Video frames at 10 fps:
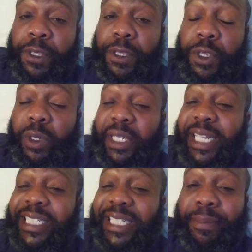You at
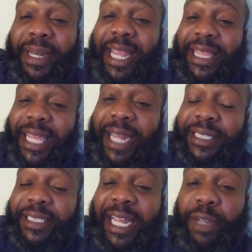least eliminate that in
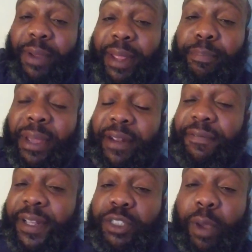salary and
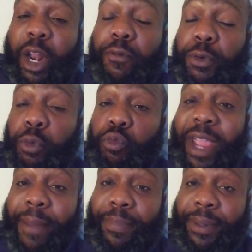benefits right off the
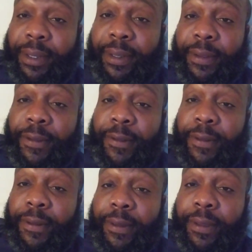rip.
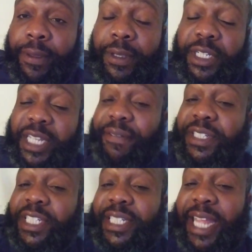Just have a
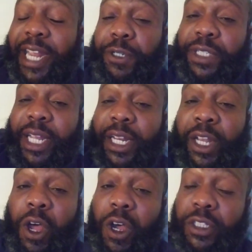standard set of
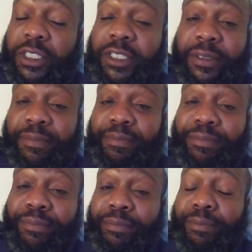laws.
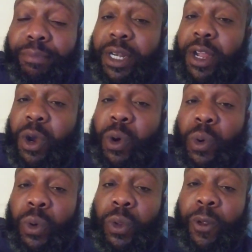But
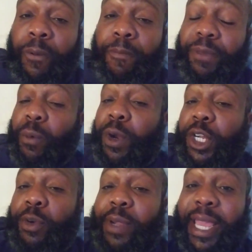no, they want
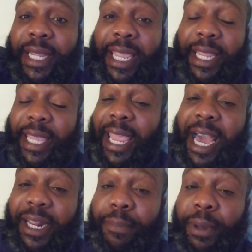to create a
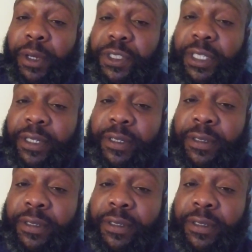chaotic person.